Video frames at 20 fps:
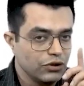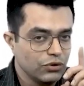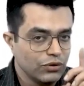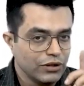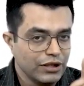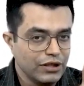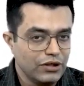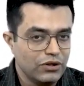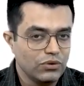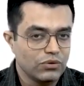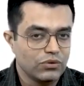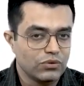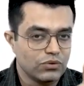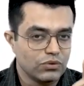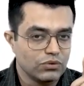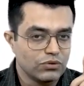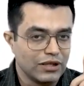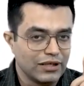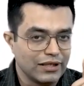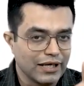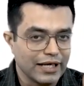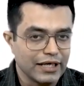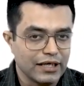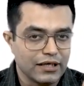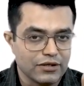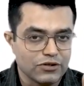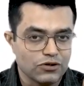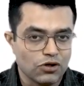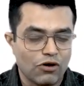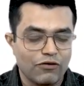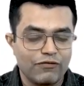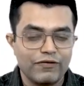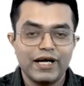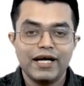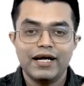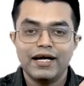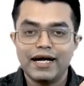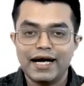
you need to do the titers of